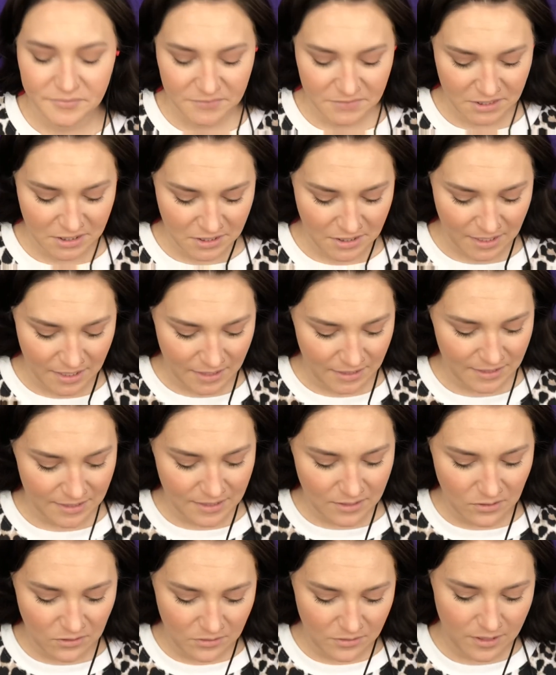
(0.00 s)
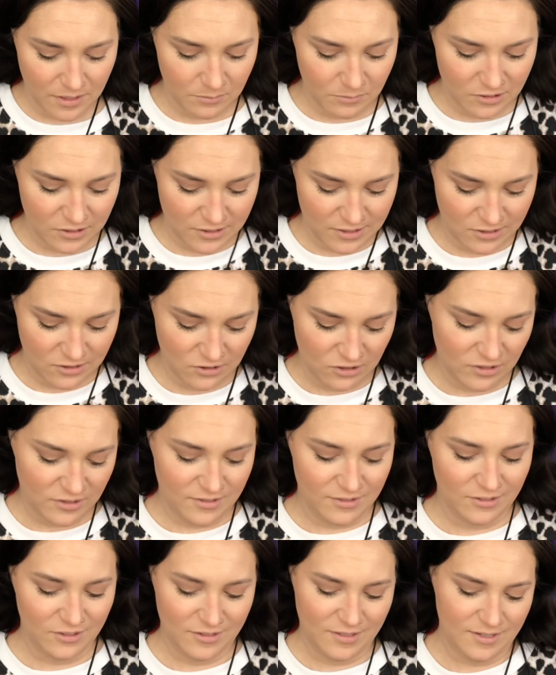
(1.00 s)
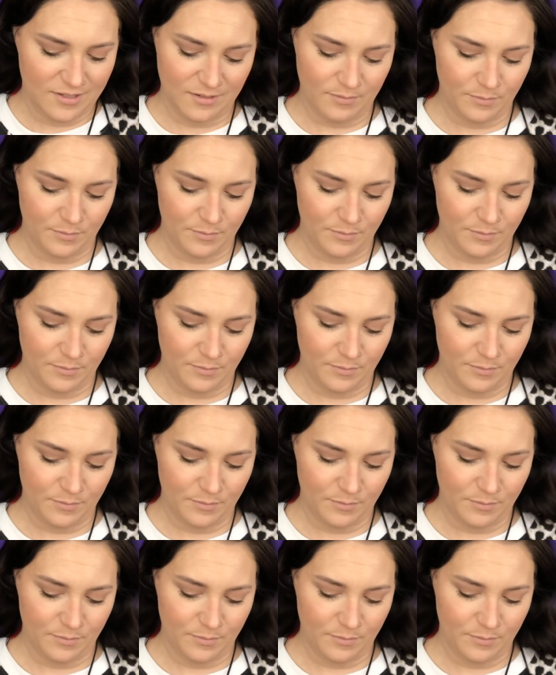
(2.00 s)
All right, now I'm just